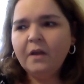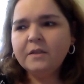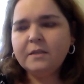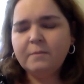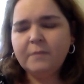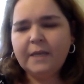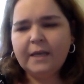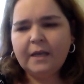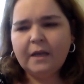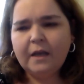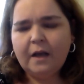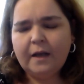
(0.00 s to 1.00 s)
to
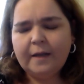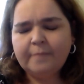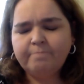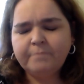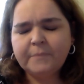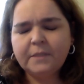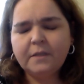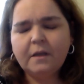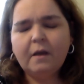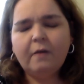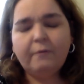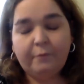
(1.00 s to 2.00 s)
me
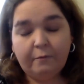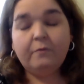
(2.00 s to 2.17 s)
of